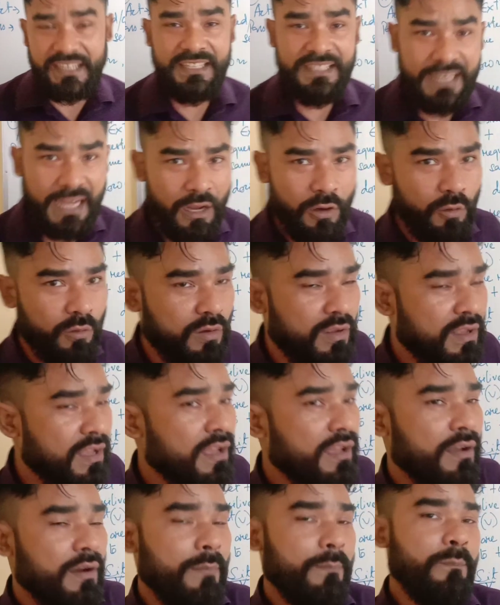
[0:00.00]
Now
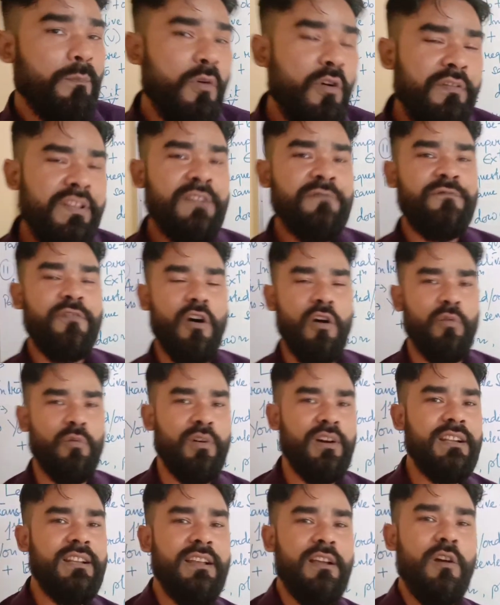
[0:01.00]
moving
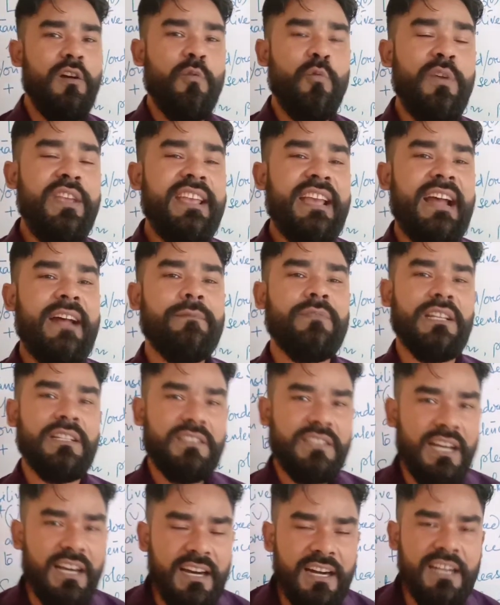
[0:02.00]
forward, we have the
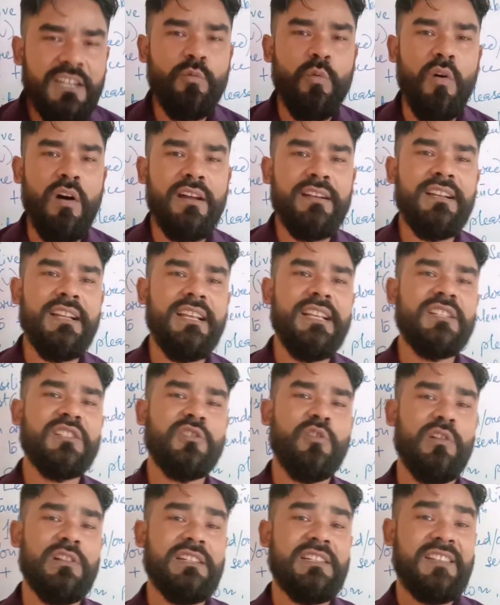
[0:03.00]
third one. It's
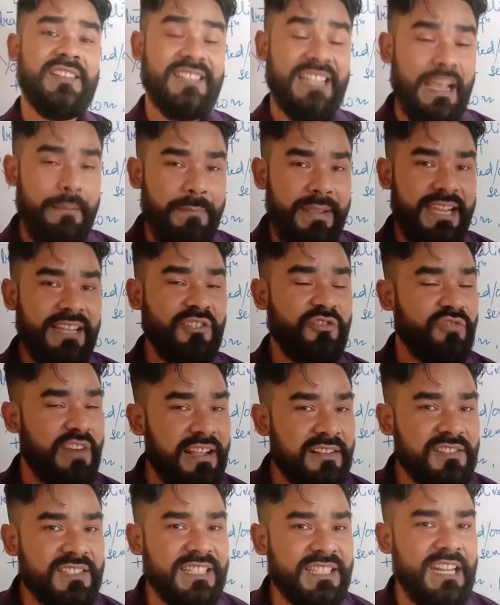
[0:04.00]
called
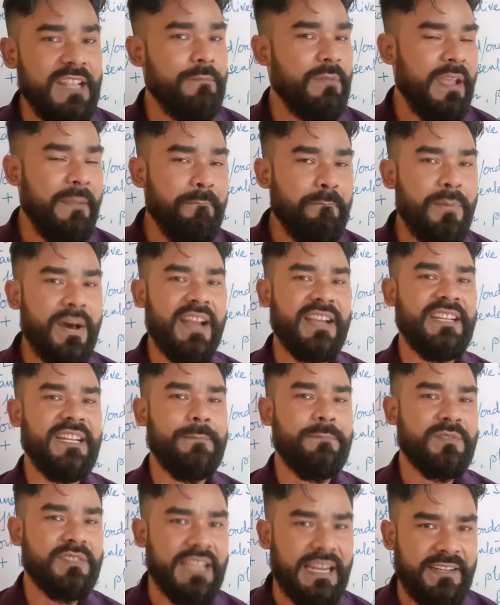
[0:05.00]
semi-transitive
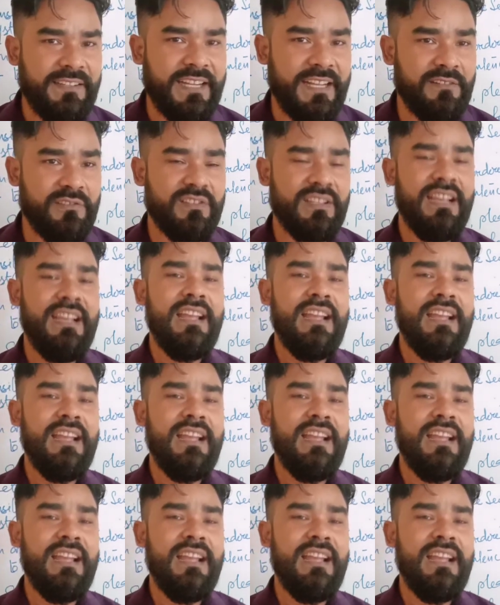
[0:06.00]
imperative sentence.